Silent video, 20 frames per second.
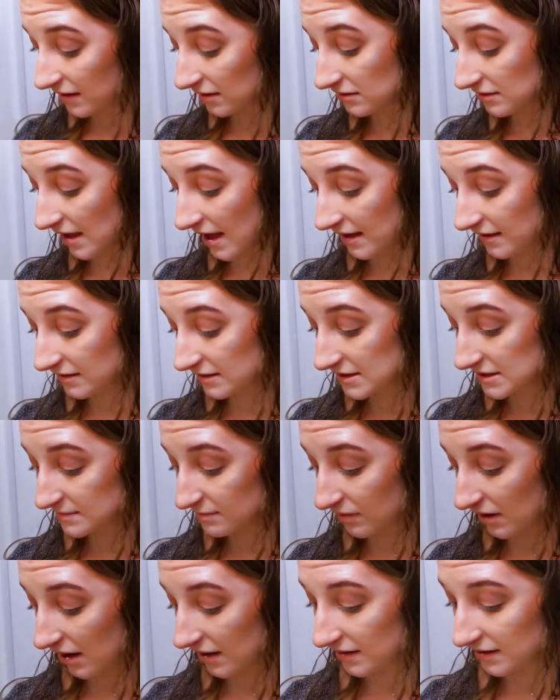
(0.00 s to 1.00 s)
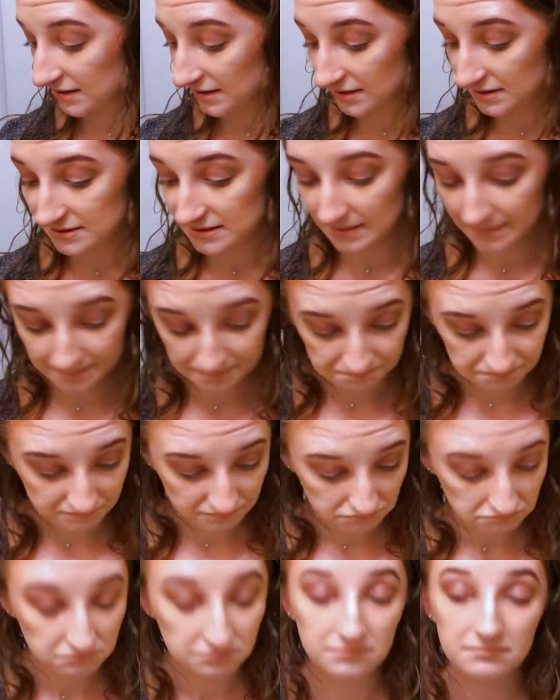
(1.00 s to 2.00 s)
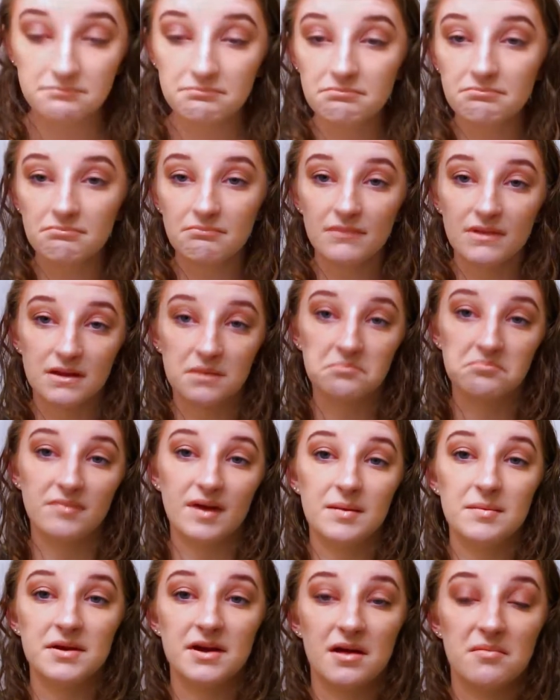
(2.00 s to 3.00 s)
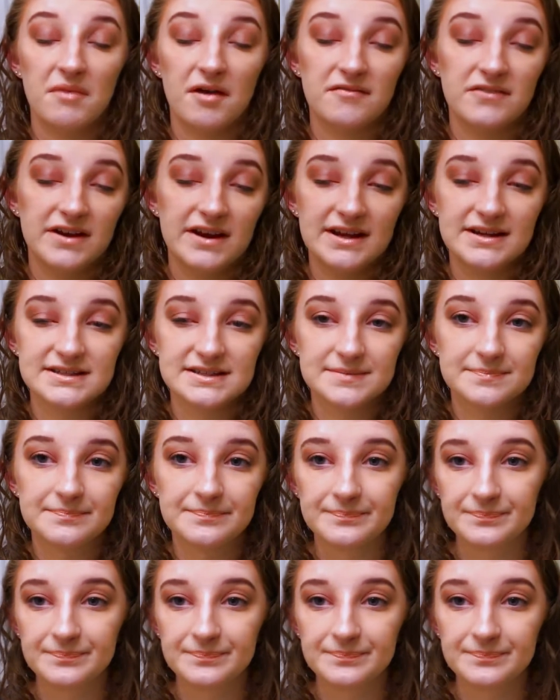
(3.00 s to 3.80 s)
And a lot of these products may become everydays.